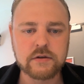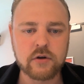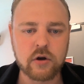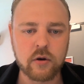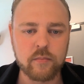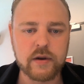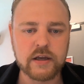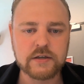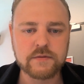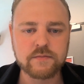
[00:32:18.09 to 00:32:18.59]

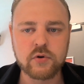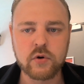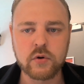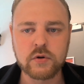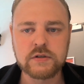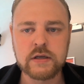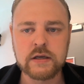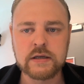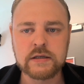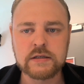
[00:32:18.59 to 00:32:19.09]
complex
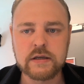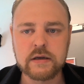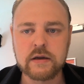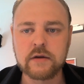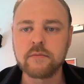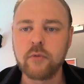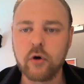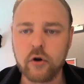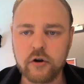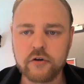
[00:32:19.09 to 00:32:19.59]
process
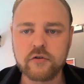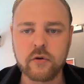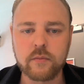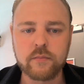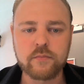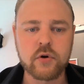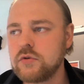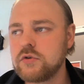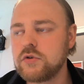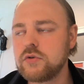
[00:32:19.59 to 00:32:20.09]
and monotone
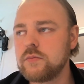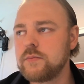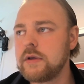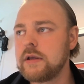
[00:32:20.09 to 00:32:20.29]
process to